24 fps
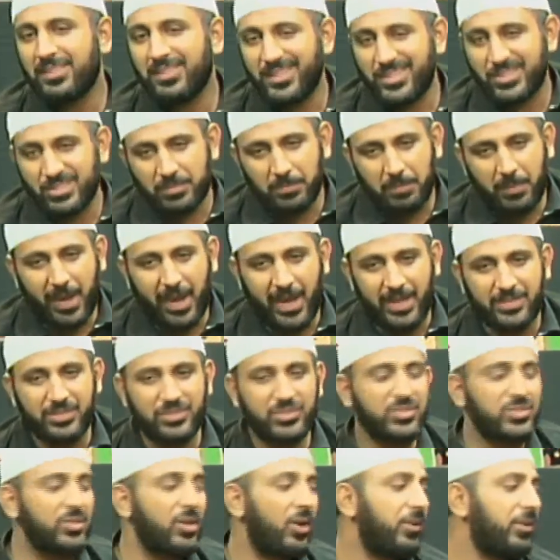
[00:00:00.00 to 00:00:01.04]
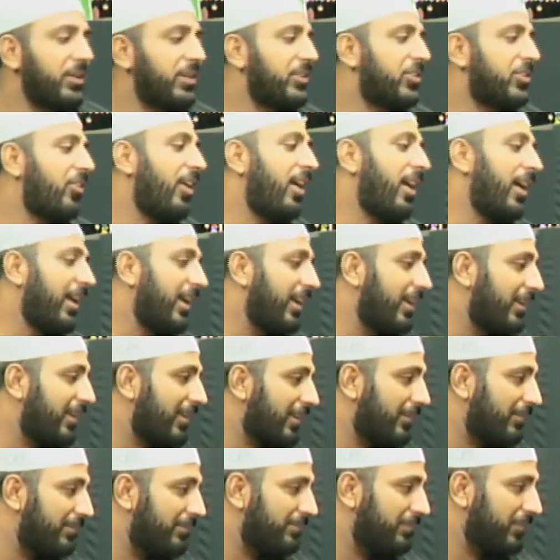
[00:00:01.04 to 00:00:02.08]
This man started crying.
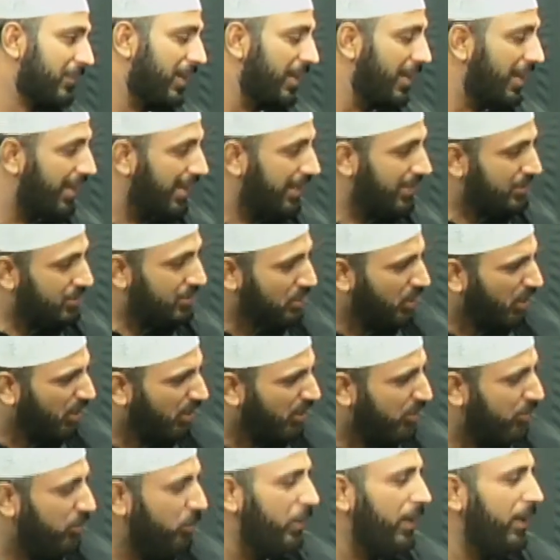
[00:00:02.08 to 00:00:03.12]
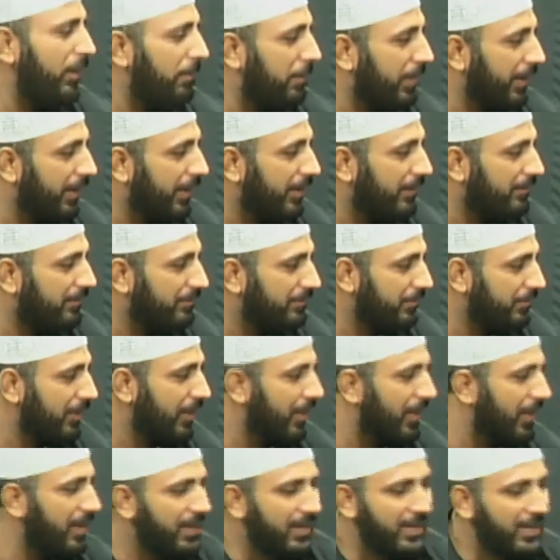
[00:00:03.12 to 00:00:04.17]
He started weeping.
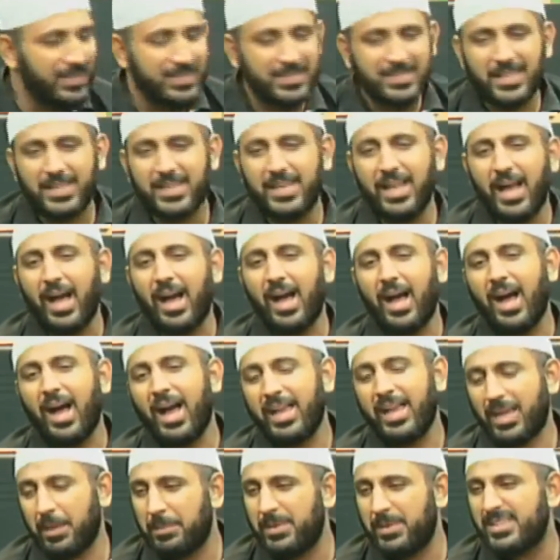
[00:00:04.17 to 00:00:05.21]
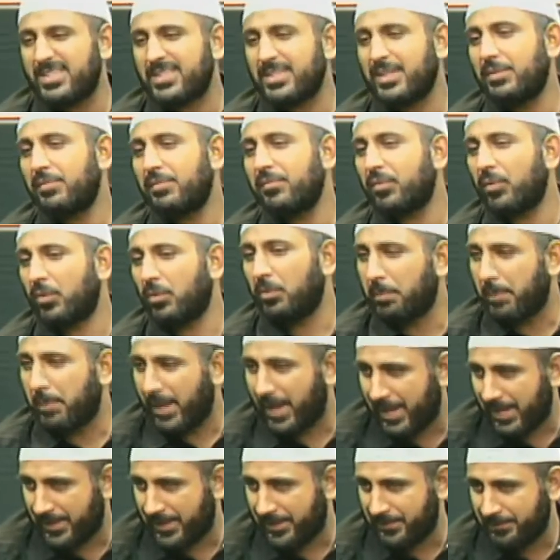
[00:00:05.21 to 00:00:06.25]
He said, I am a sinful
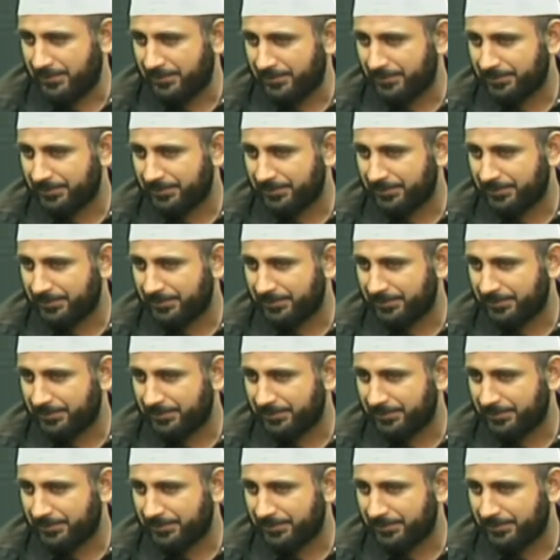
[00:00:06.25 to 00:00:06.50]
man.